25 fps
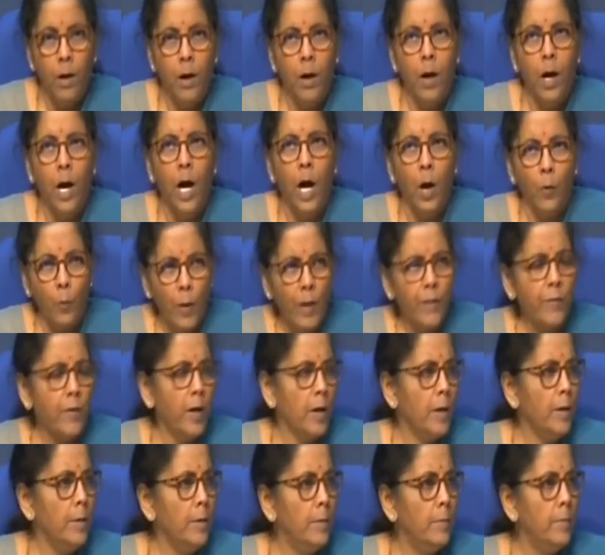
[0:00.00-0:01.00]

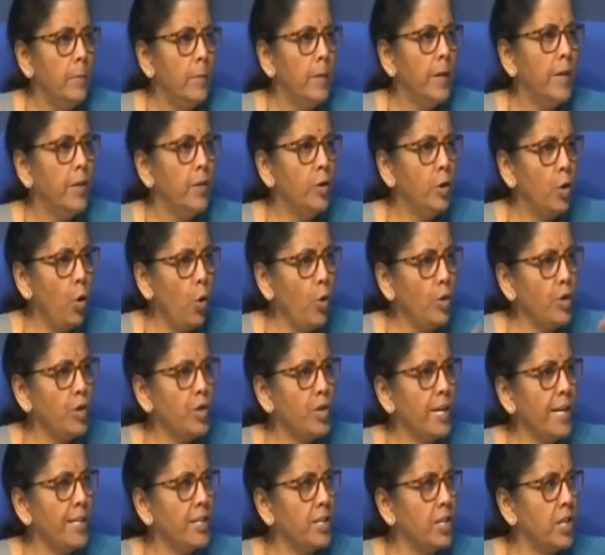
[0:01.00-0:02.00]
However, in those
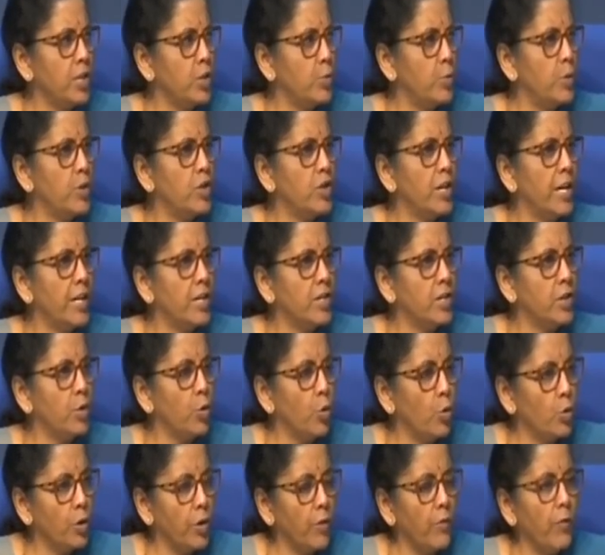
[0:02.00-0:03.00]
sectors which get
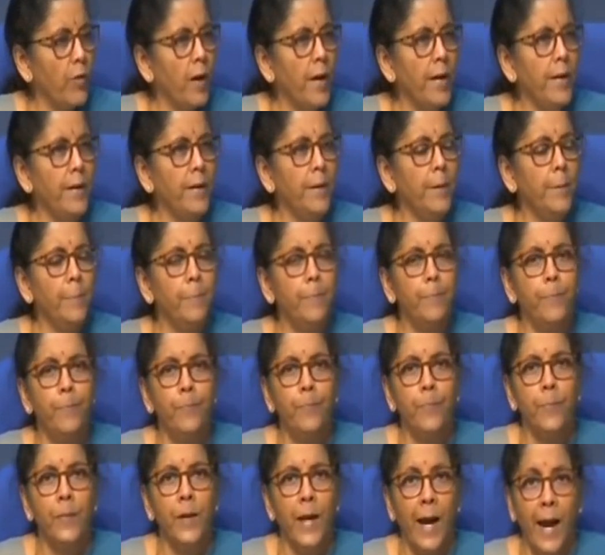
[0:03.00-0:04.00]
notified
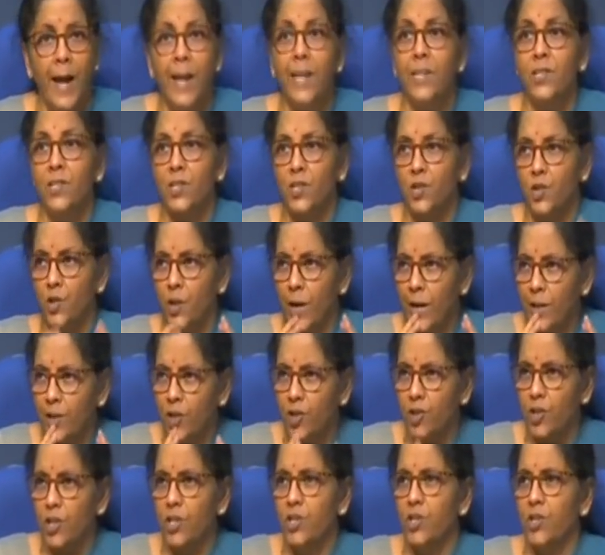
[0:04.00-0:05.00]
as
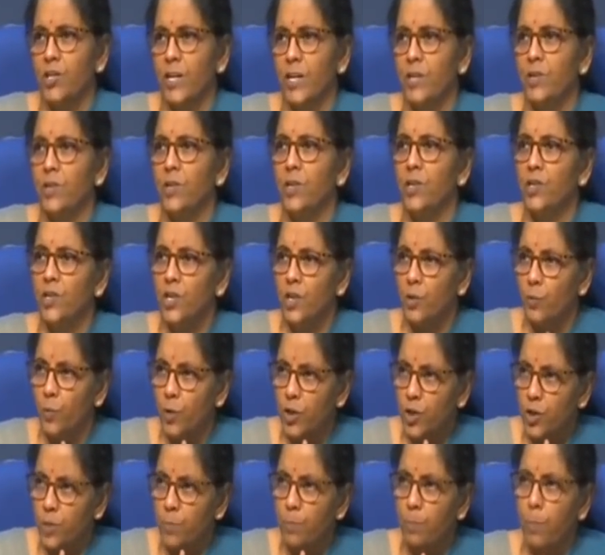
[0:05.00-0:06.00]
strategic sectors in
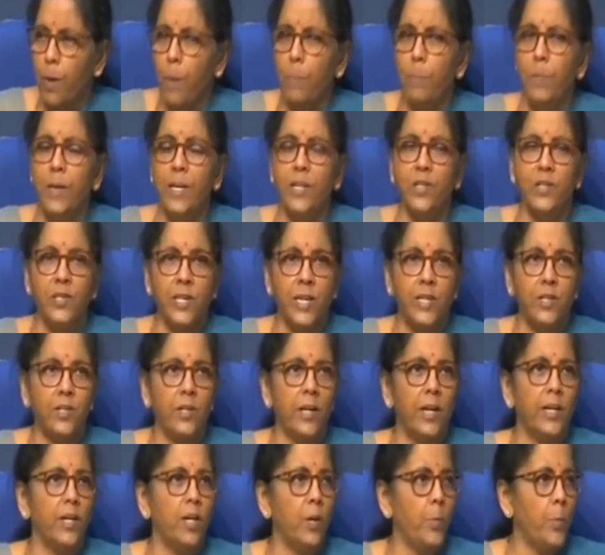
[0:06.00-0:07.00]
which public sector
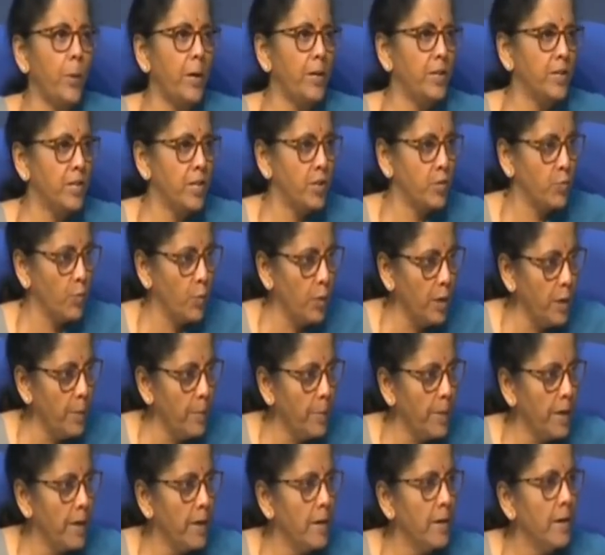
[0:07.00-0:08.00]
enterprises will
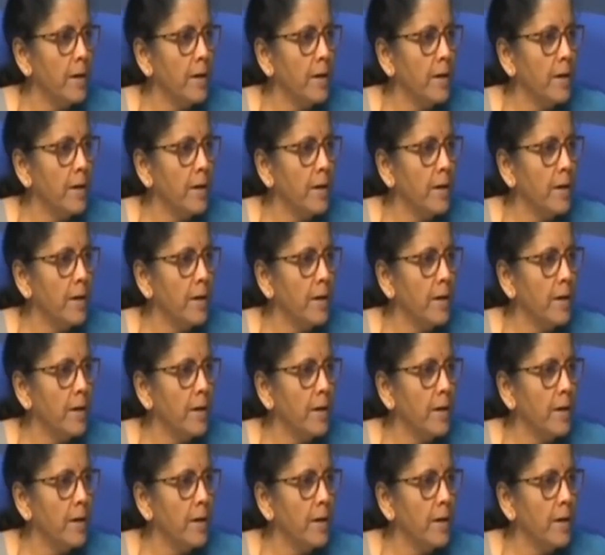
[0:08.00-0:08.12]
be